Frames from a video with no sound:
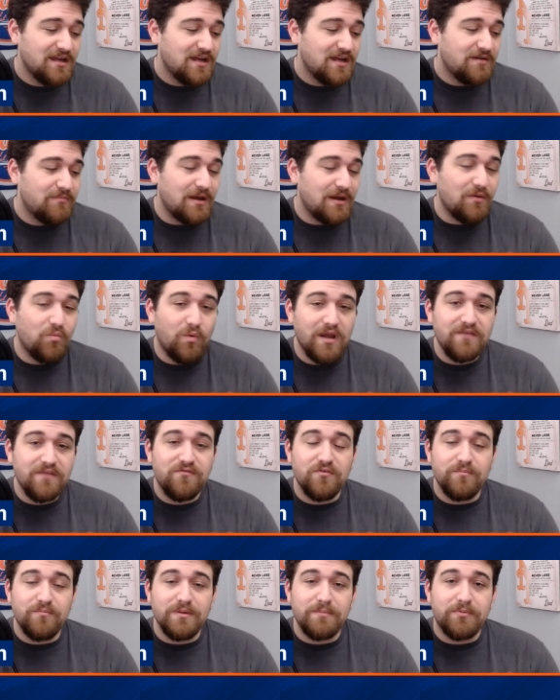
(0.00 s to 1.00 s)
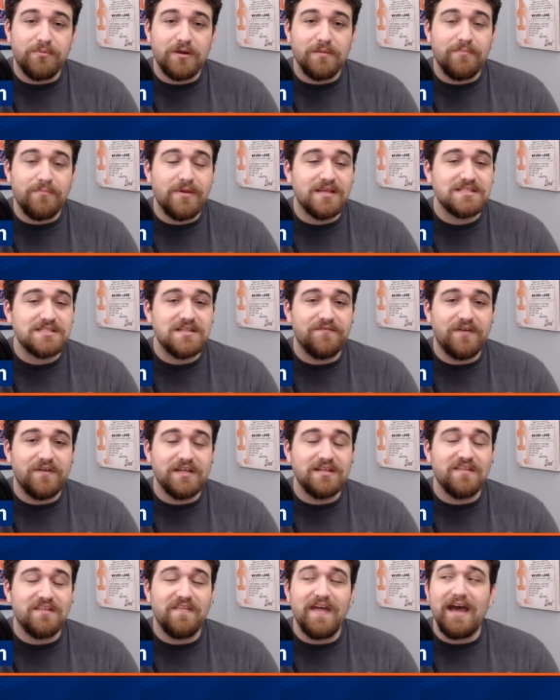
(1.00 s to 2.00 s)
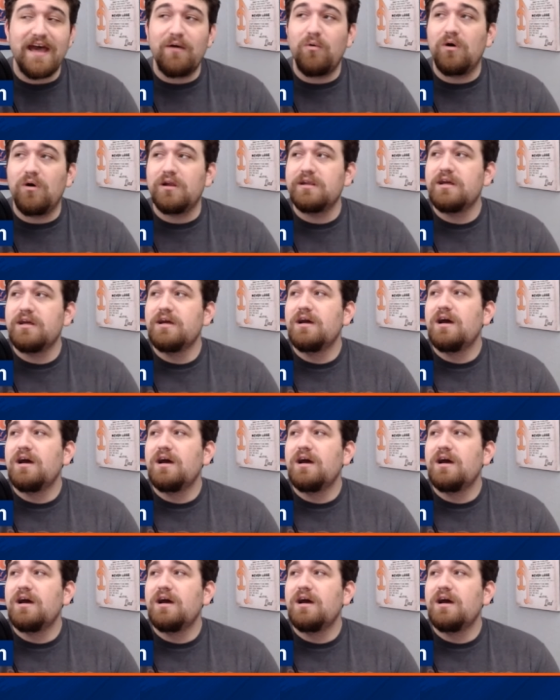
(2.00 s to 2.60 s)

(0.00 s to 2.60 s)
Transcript: My wife would be pretty pissed if I did that one.